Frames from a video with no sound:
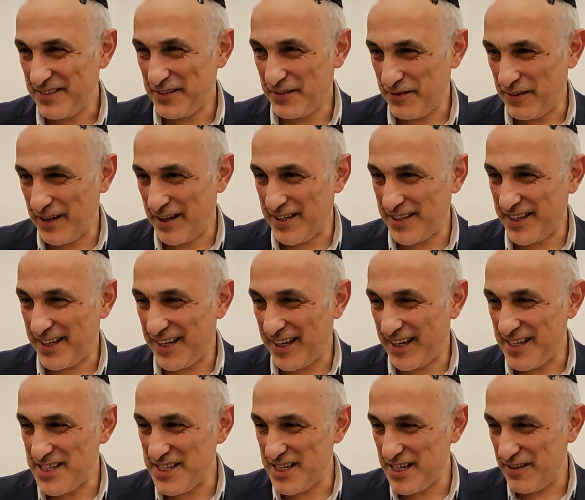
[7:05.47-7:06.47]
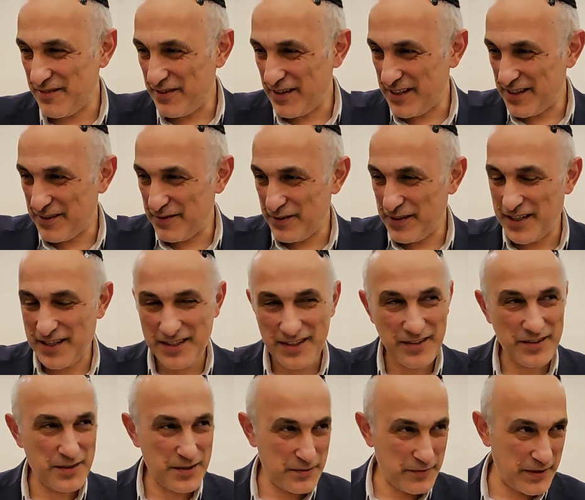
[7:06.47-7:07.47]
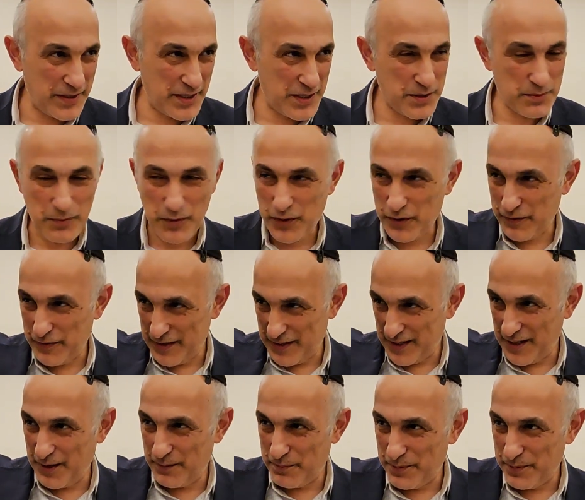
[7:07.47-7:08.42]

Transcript: Where the angel went with the smoke went down.